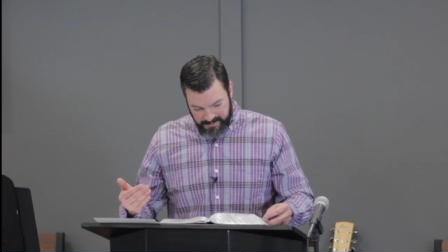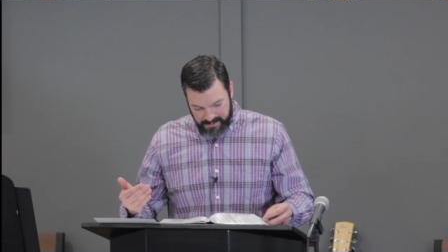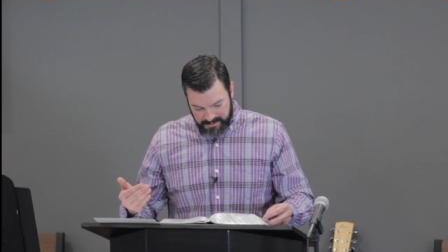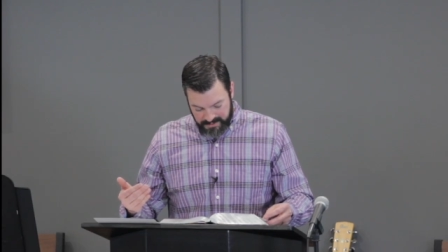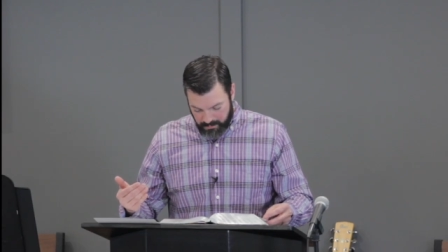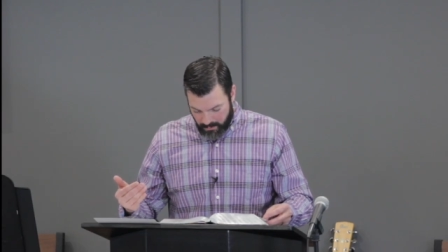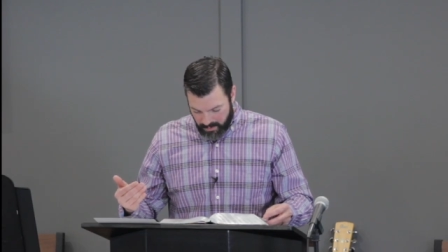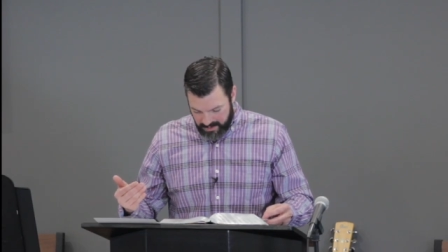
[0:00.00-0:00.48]

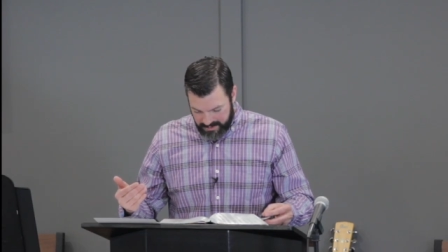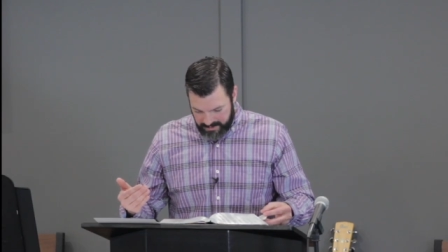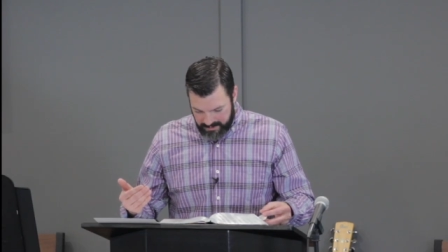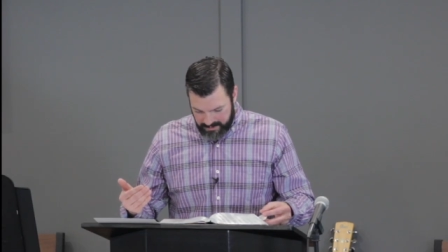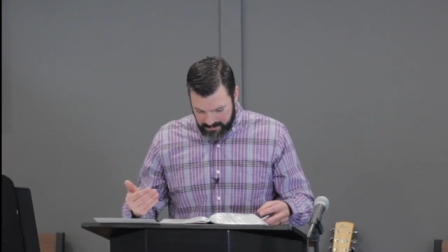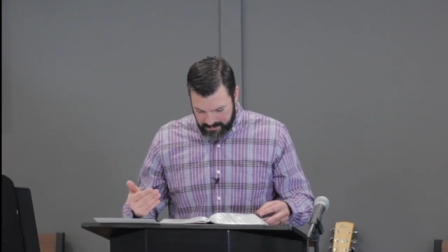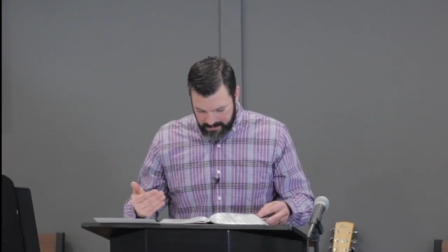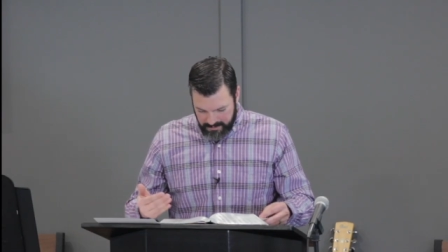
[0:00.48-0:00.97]

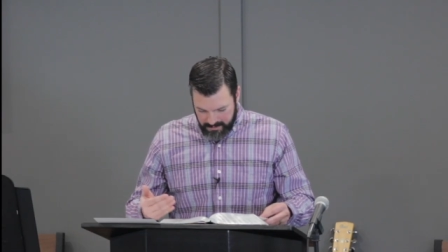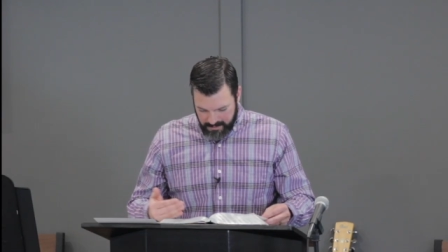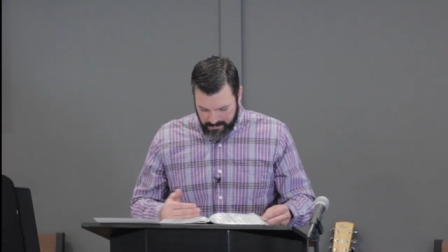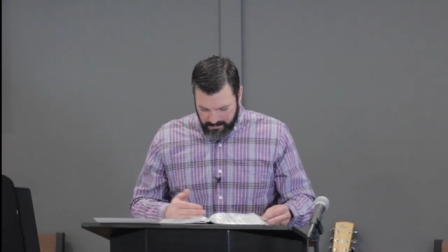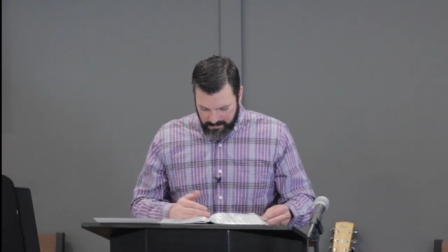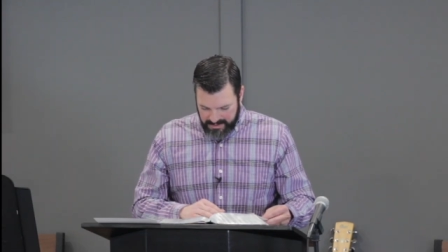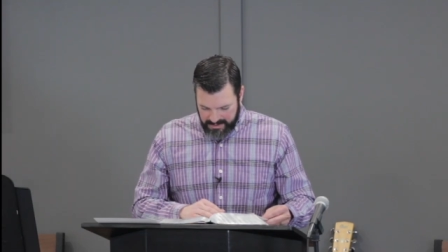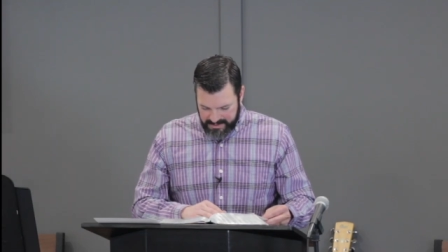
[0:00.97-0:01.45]
20,
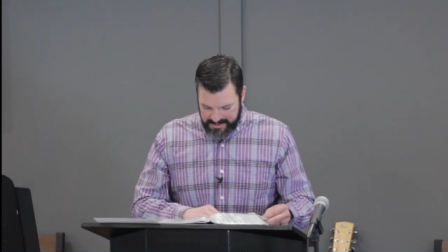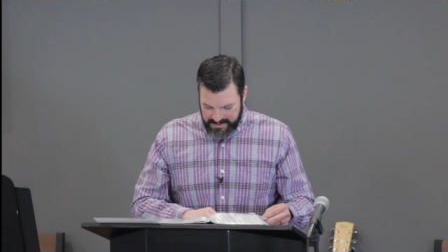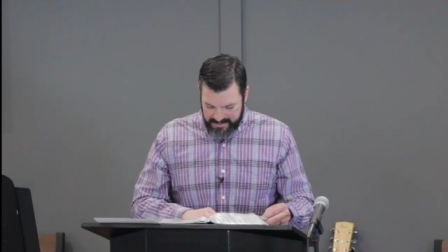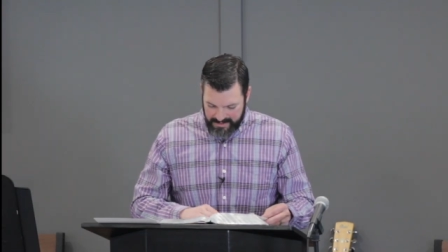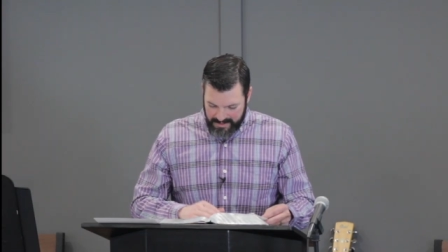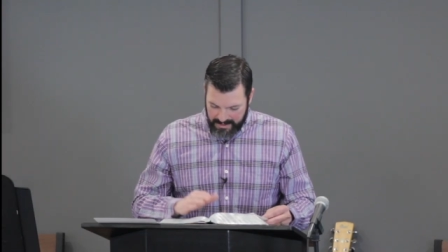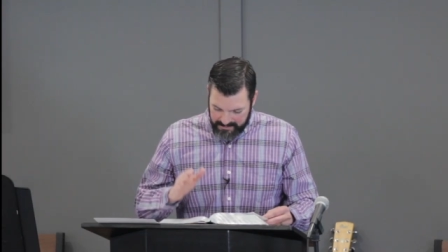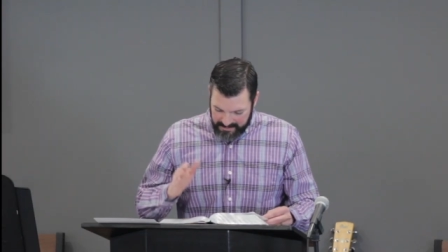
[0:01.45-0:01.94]
where he
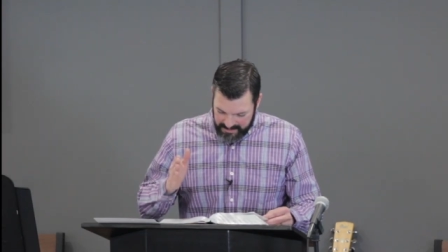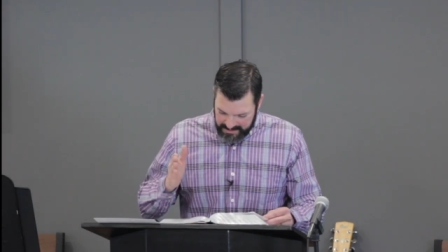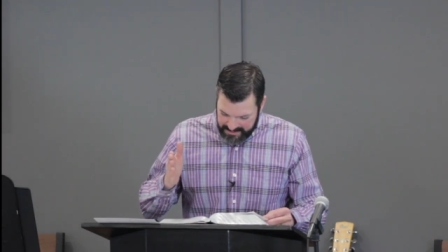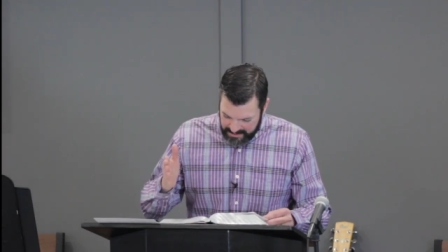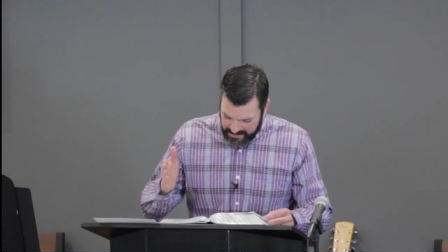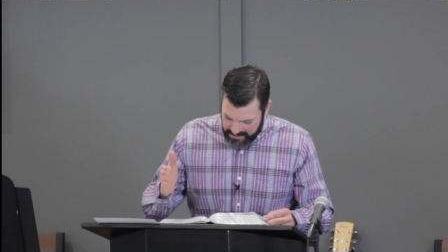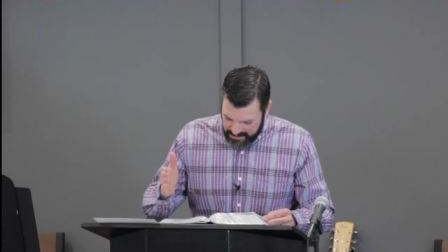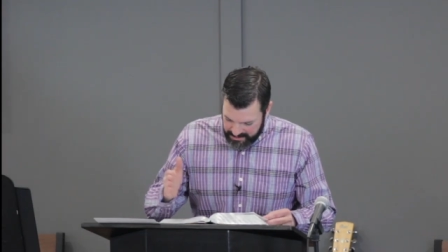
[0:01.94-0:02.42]
says, I'm going to
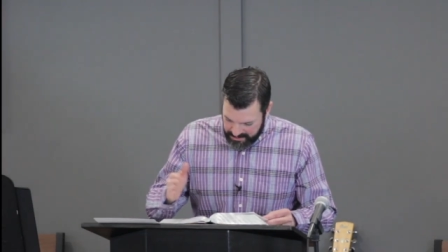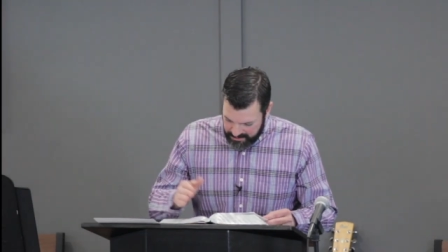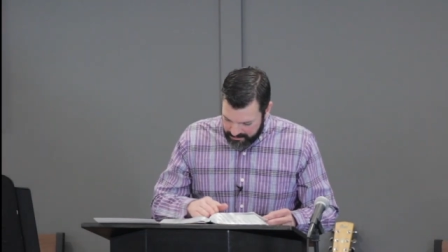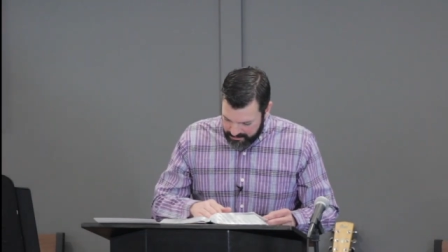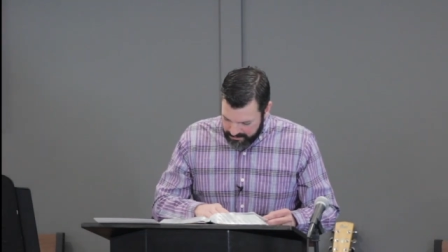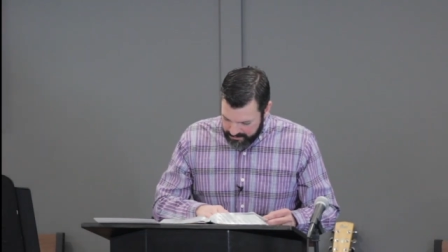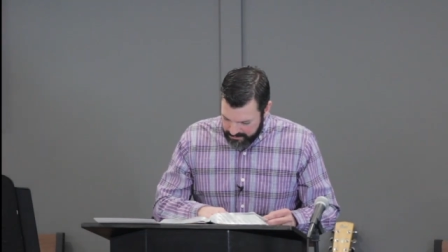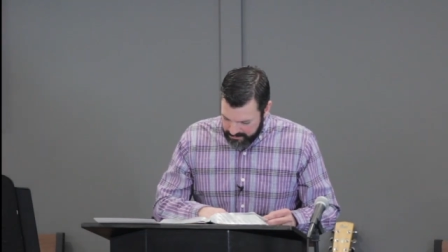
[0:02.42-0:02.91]
send
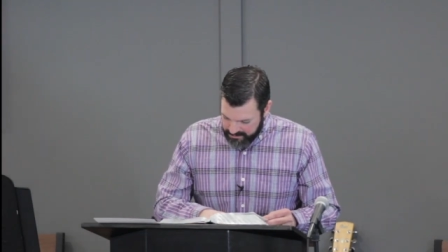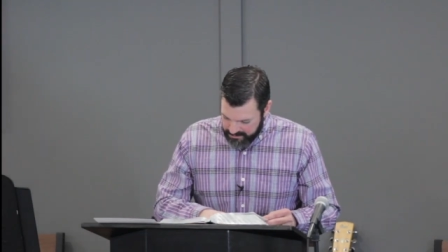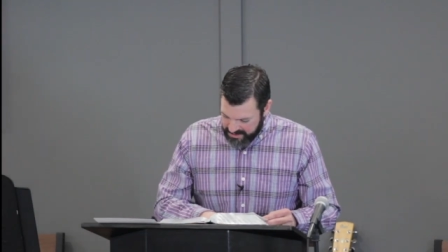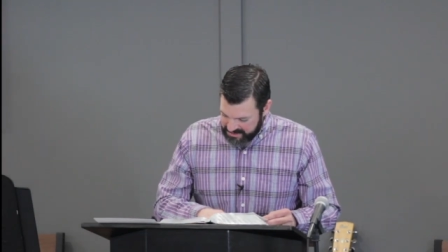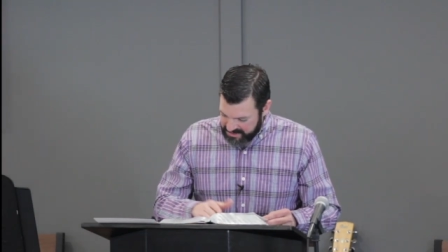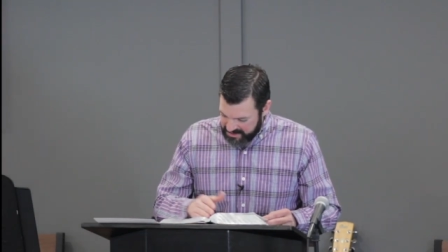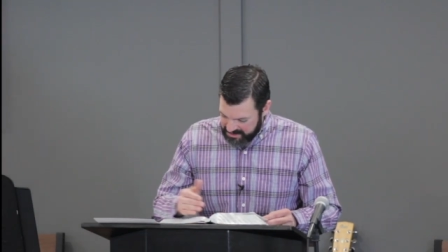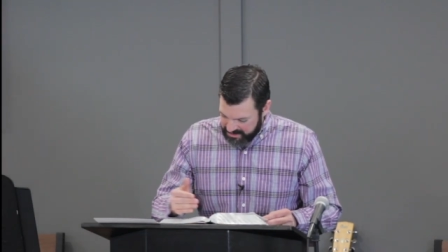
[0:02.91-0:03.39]
you,
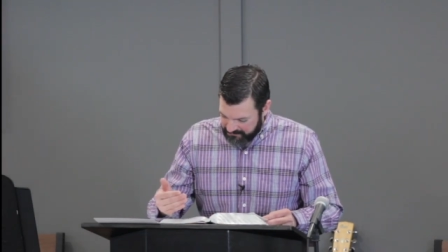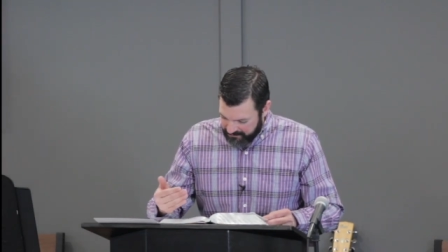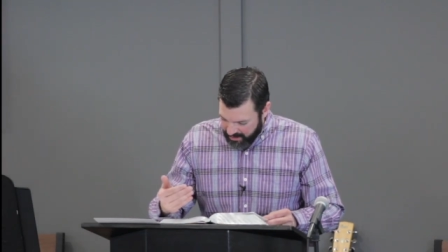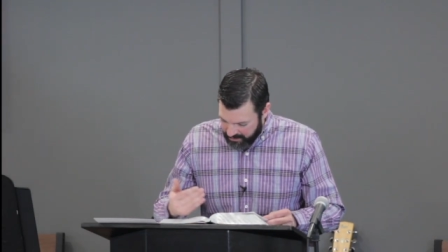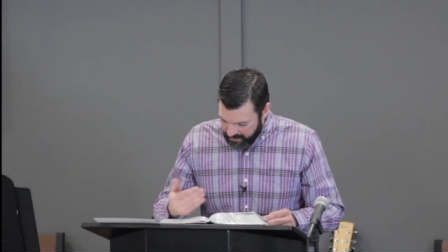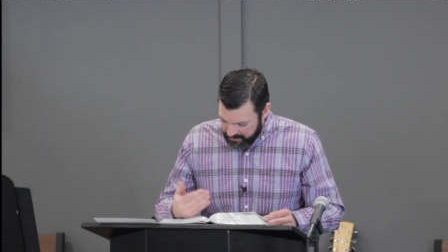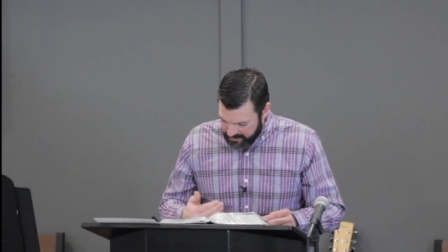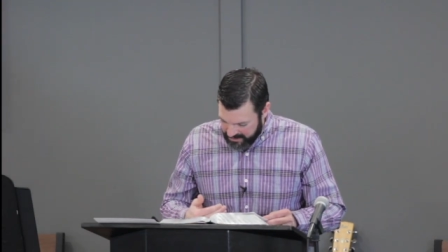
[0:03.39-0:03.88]
just as the
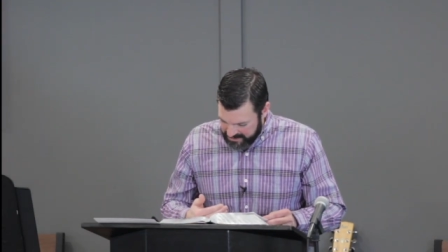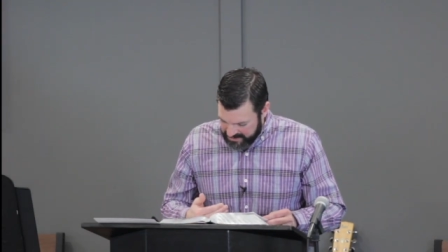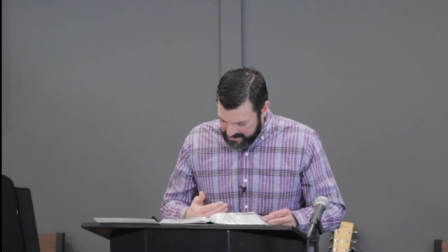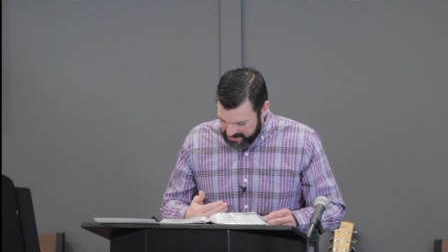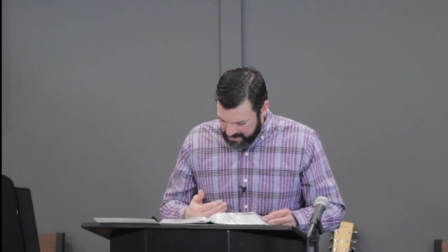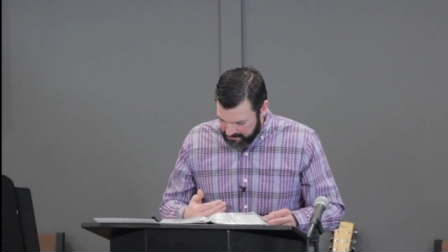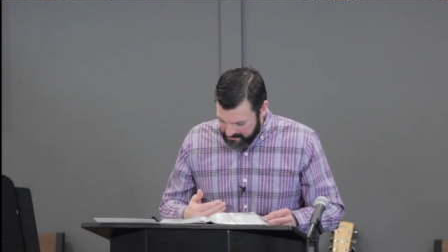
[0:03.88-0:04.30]
Father has sent